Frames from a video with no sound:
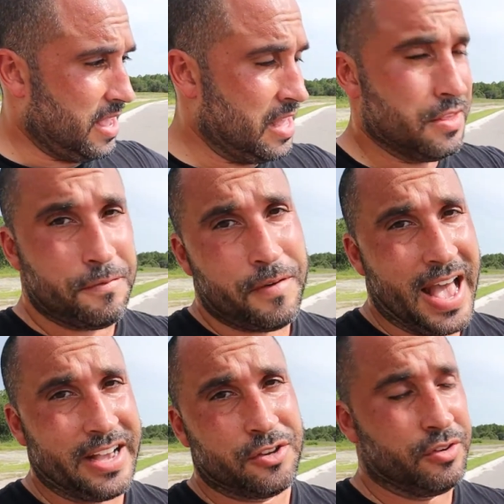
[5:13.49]
And the
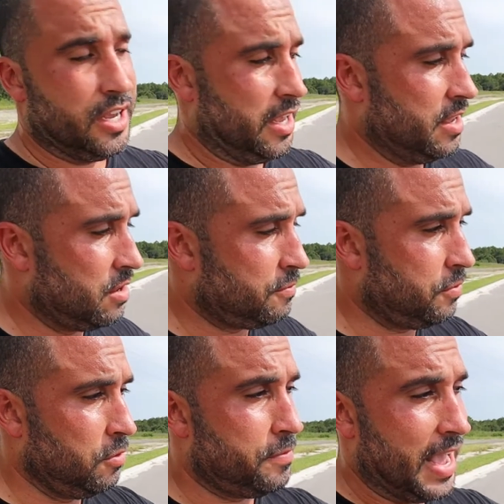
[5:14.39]
factory,
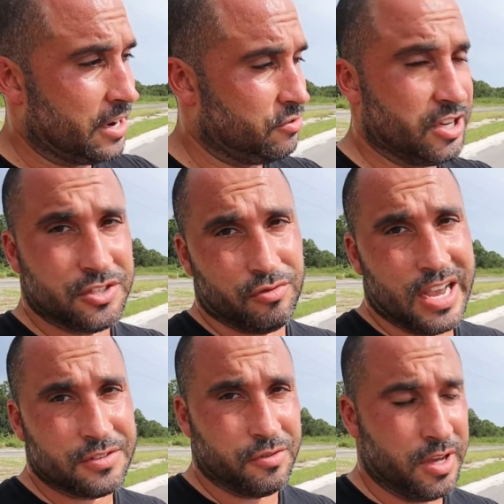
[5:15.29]
full factory, is the
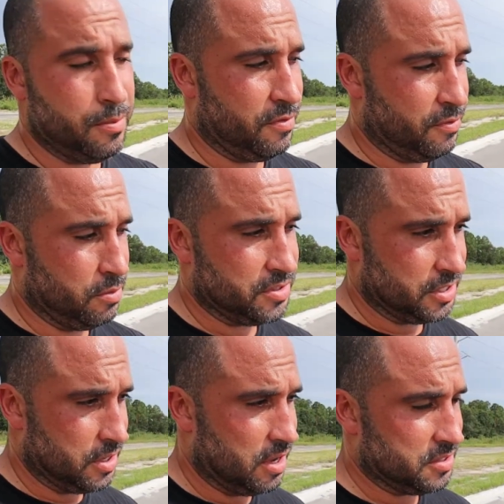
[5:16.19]
rest for the M Performance
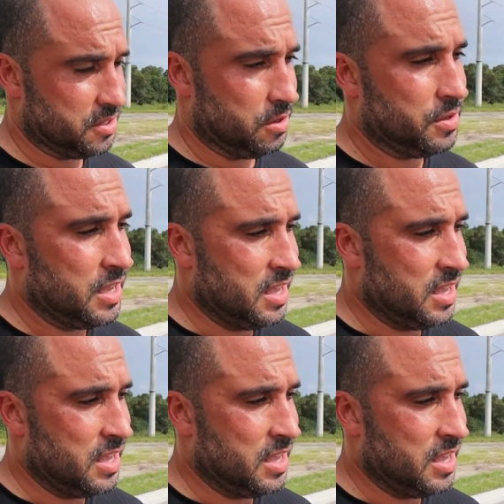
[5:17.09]
exhaust. So